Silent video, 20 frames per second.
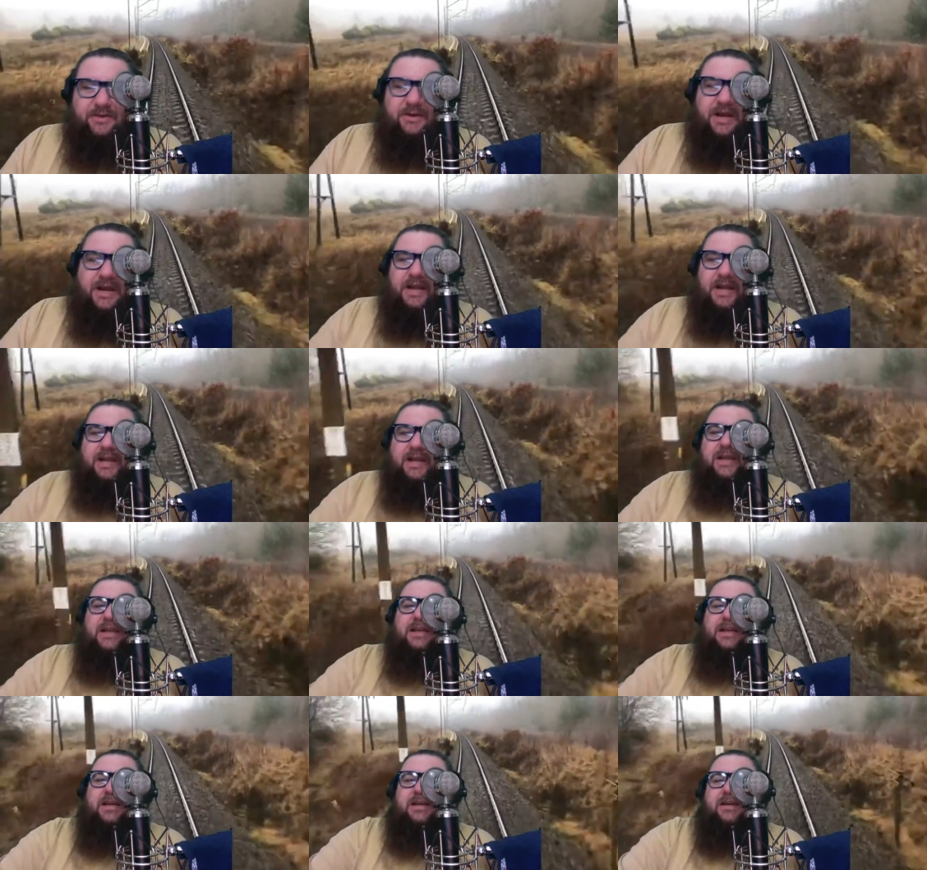
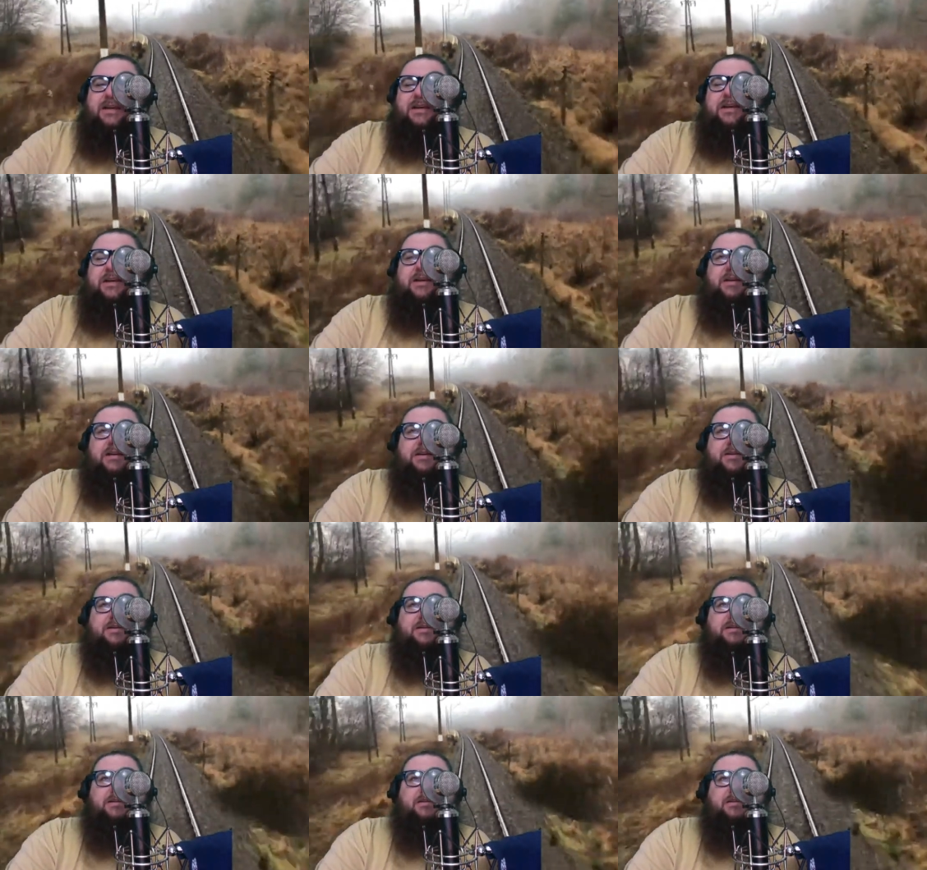
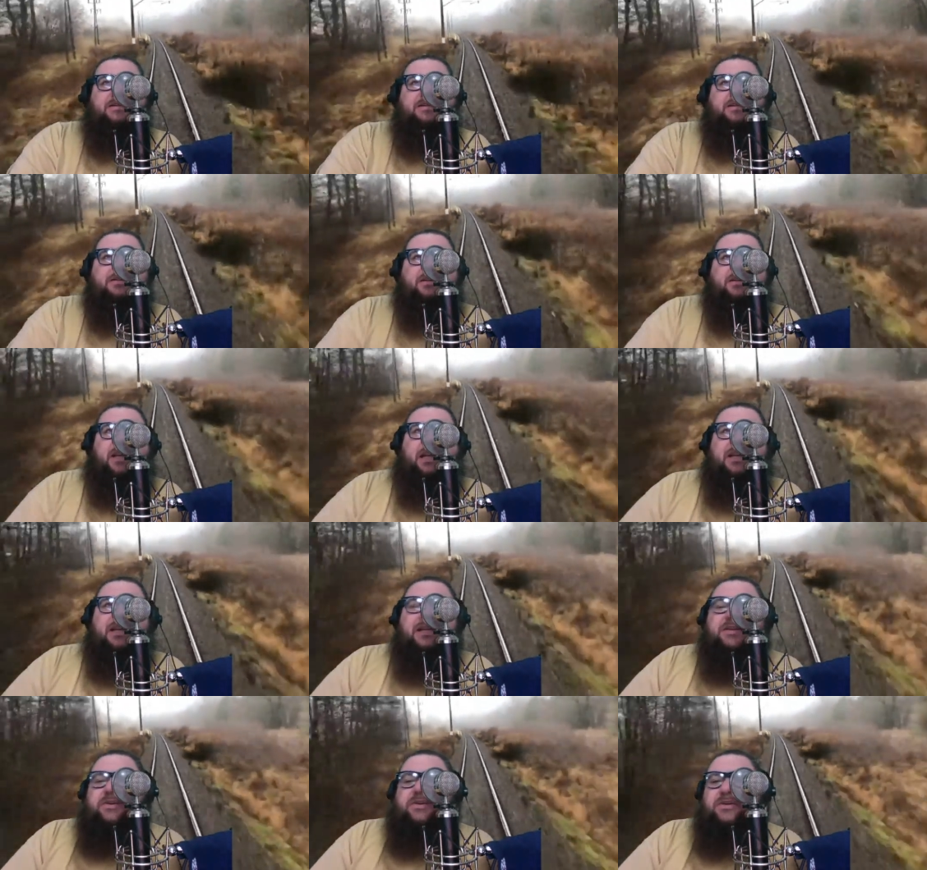I
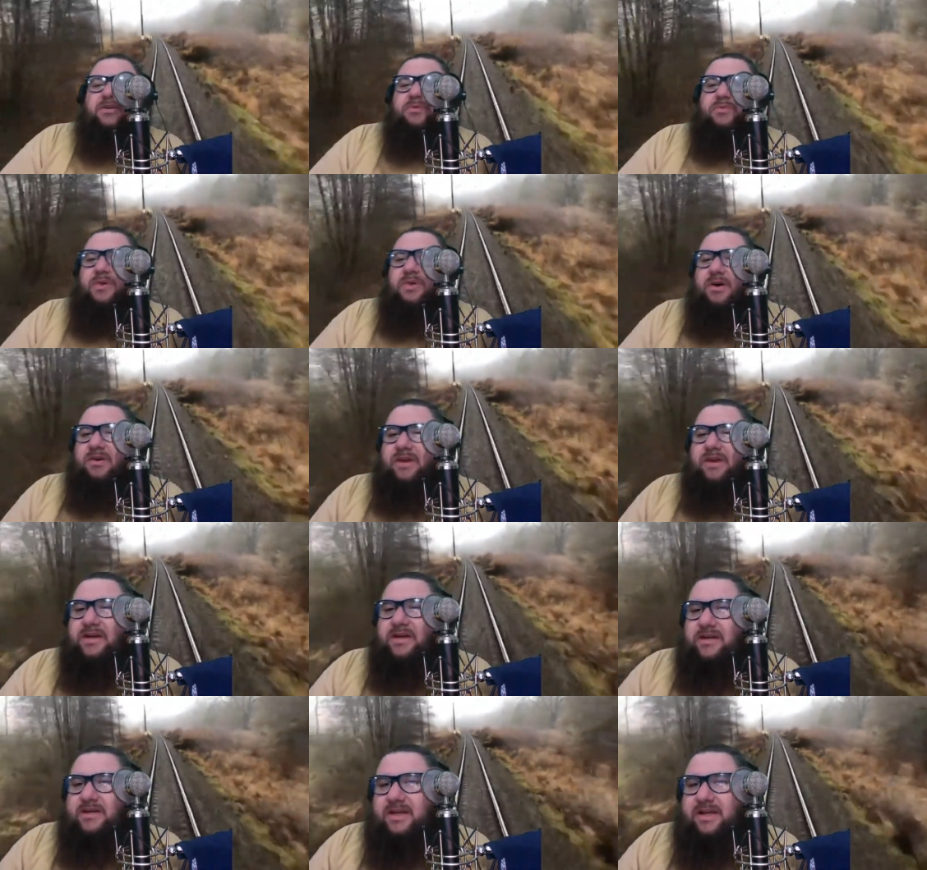did go
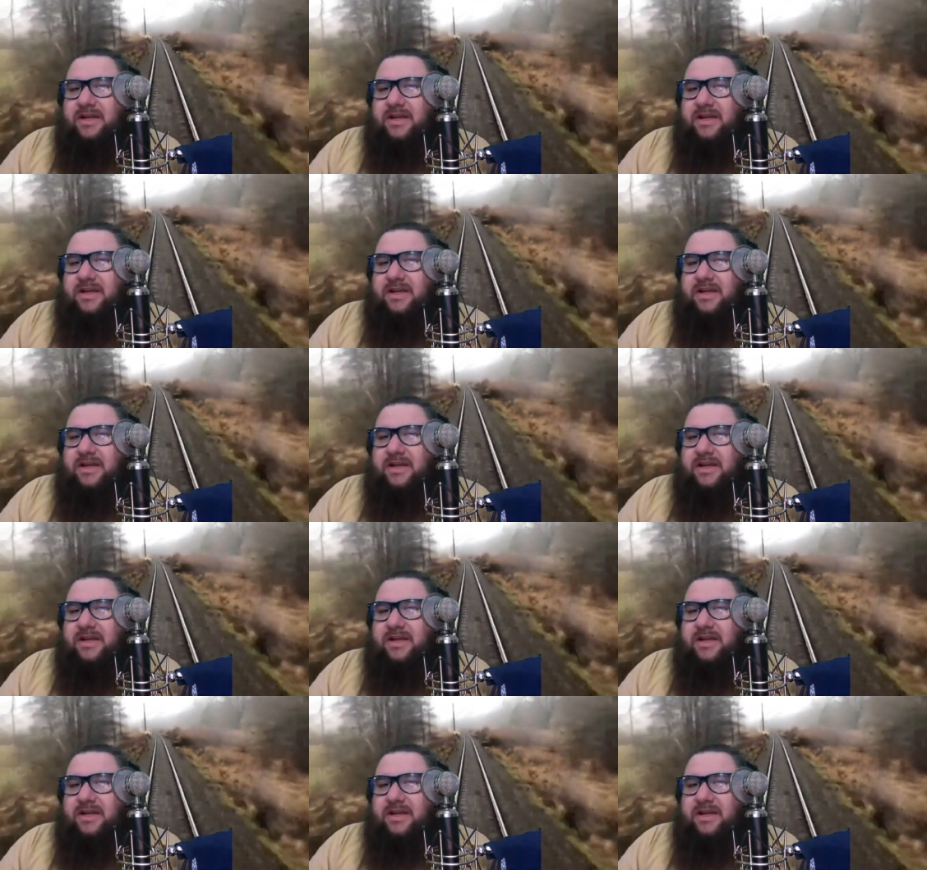walking today.